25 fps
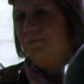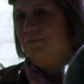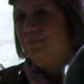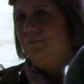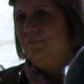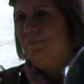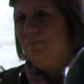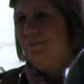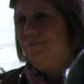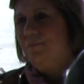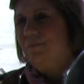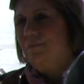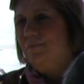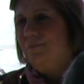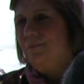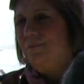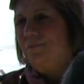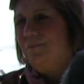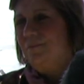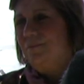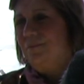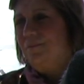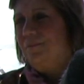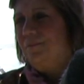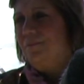
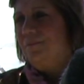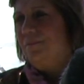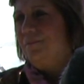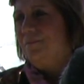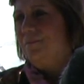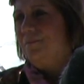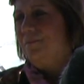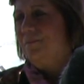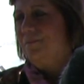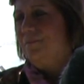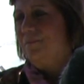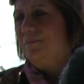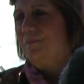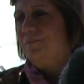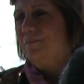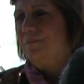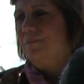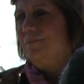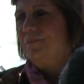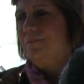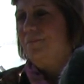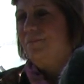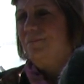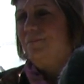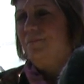
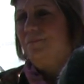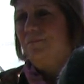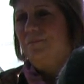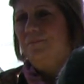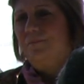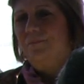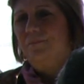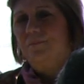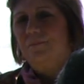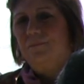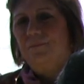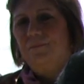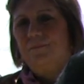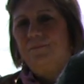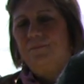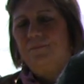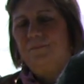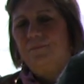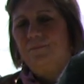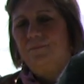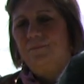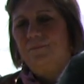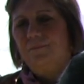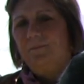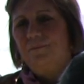
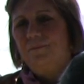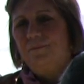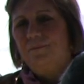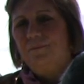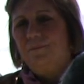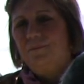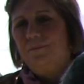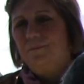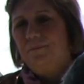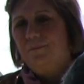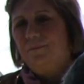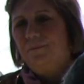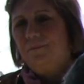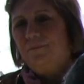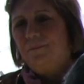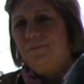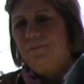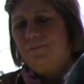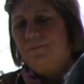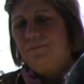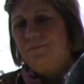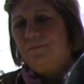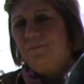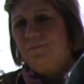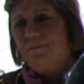
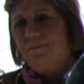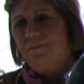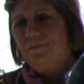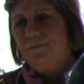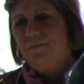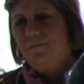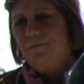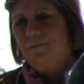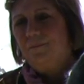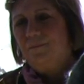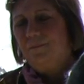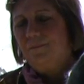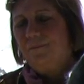[no speech]